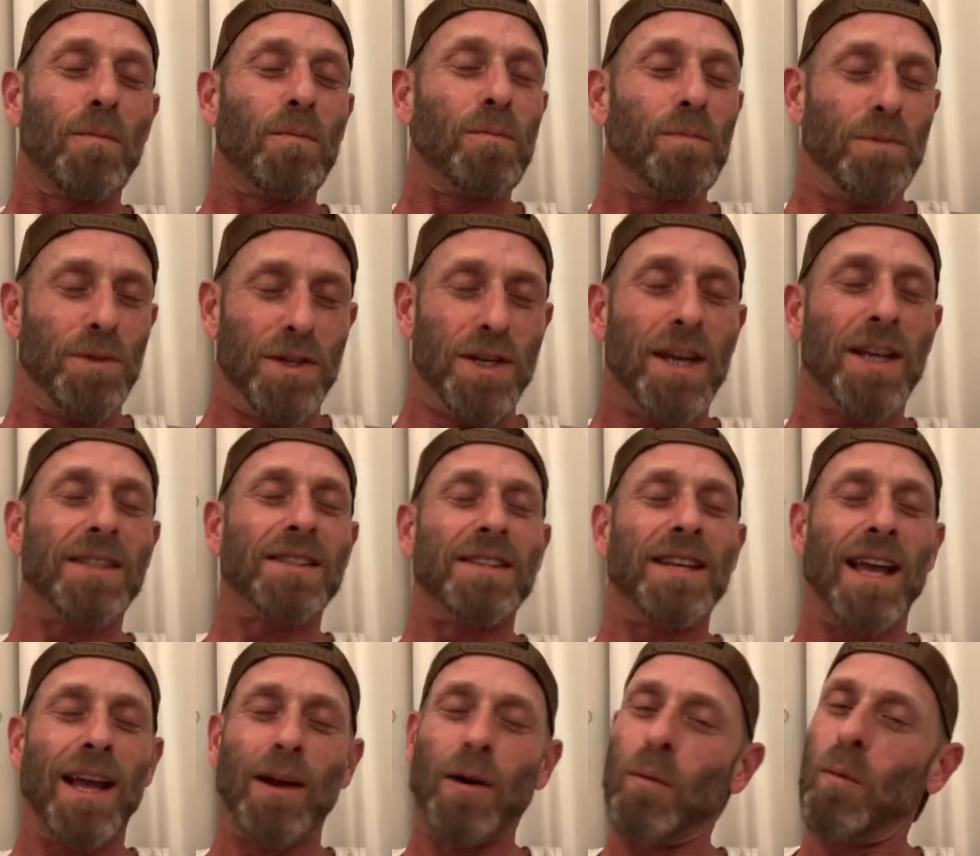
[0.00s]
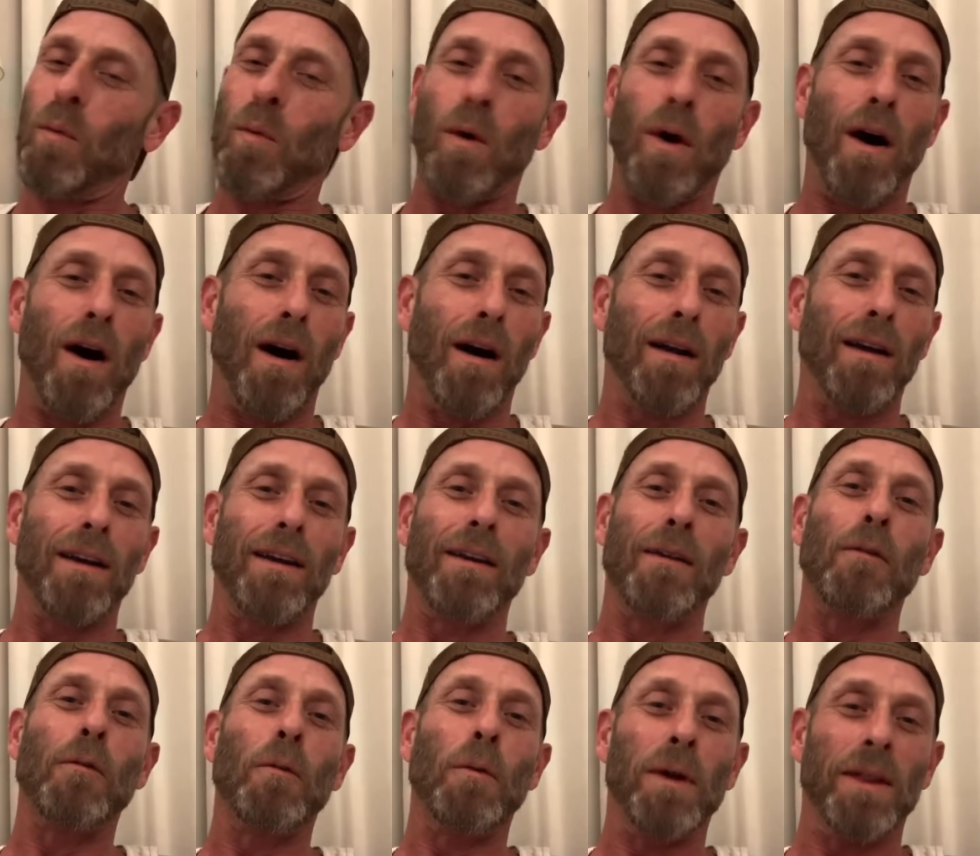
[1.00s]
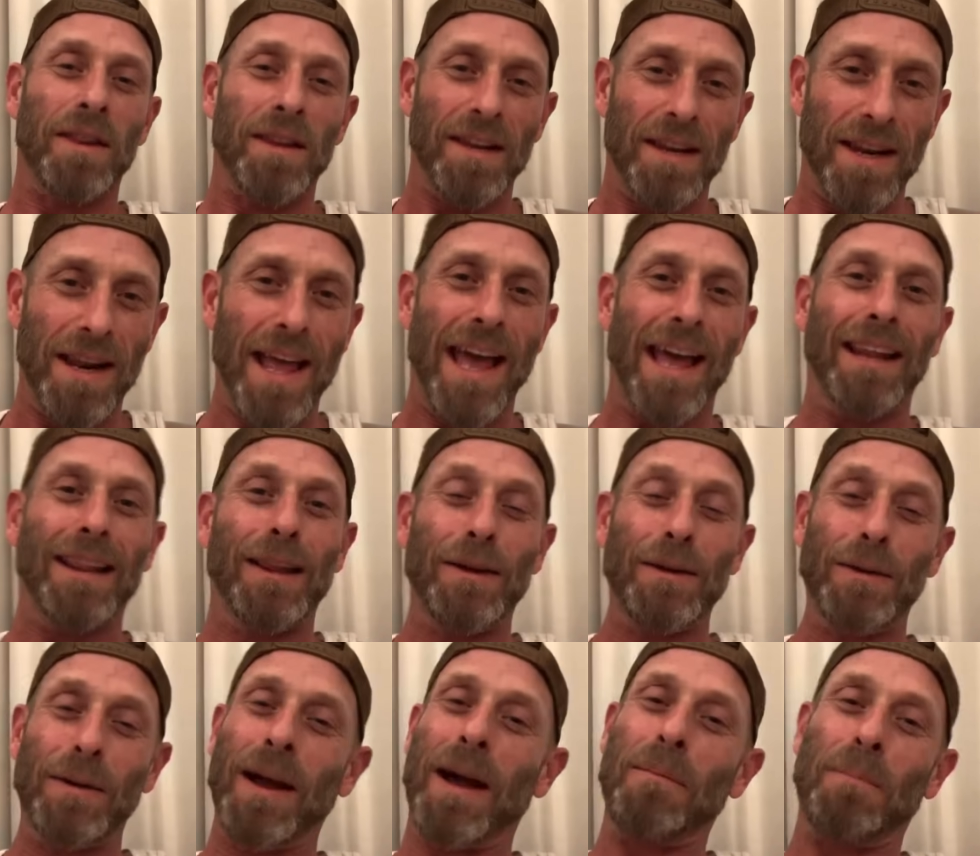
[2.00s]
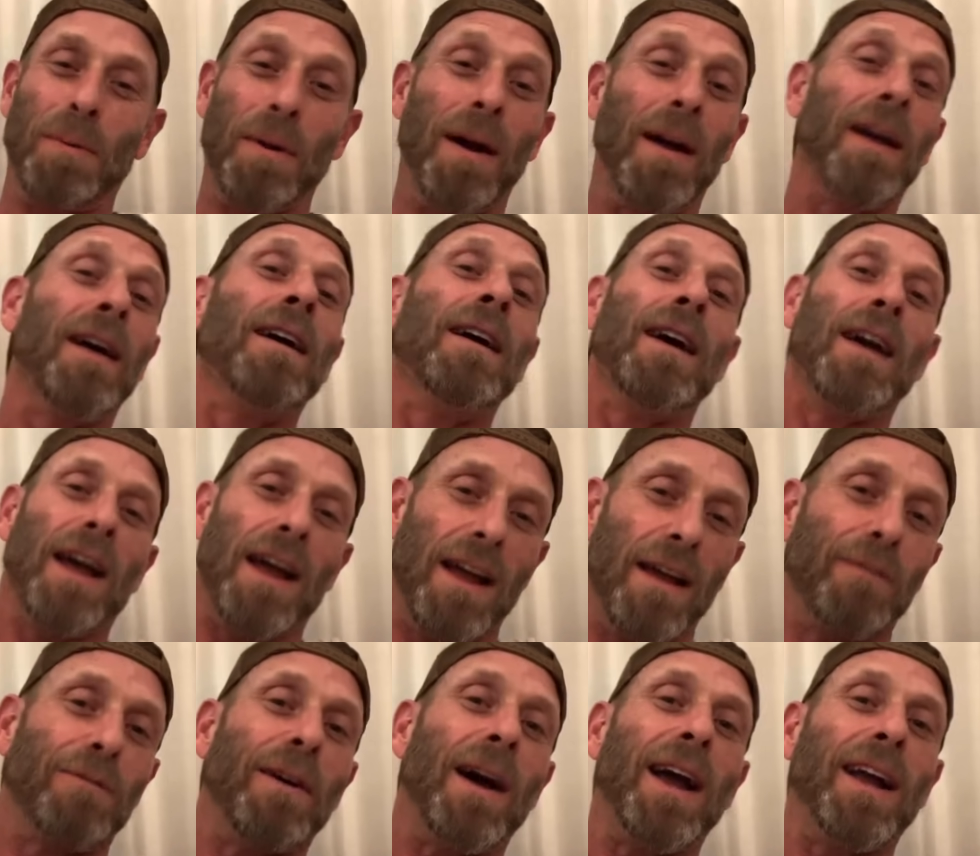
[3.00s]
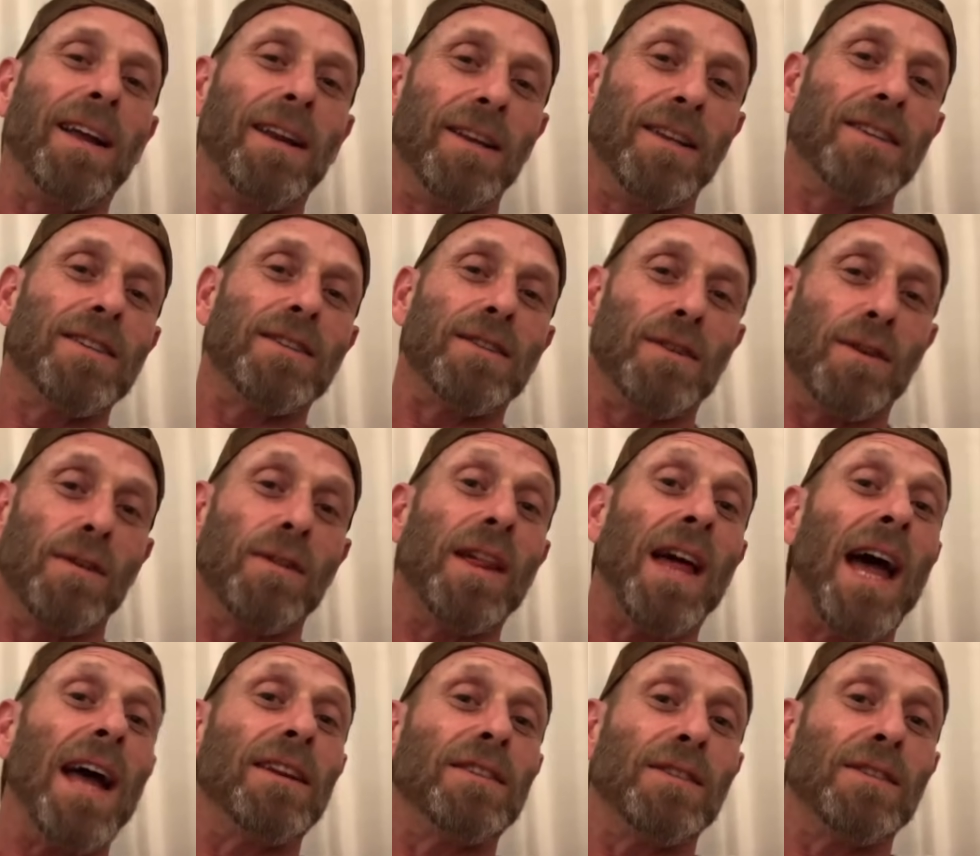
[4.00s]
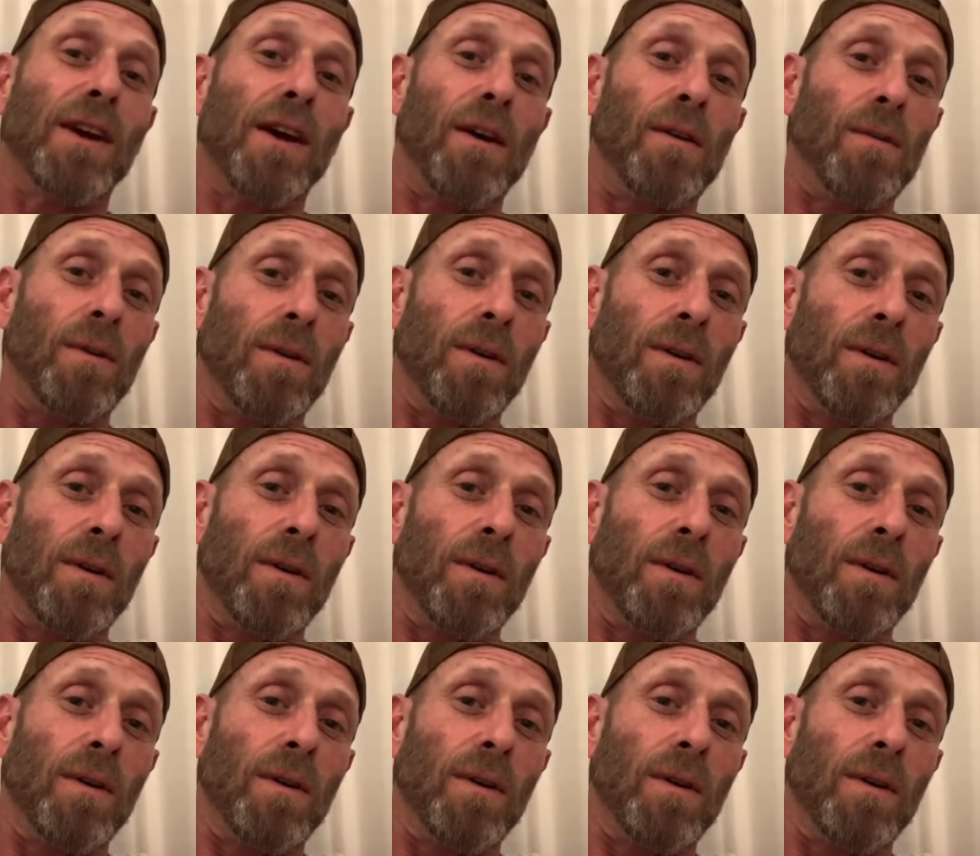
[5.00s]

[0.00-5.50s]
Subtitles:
Just take a walk with Ned Luke. If I could just do that show,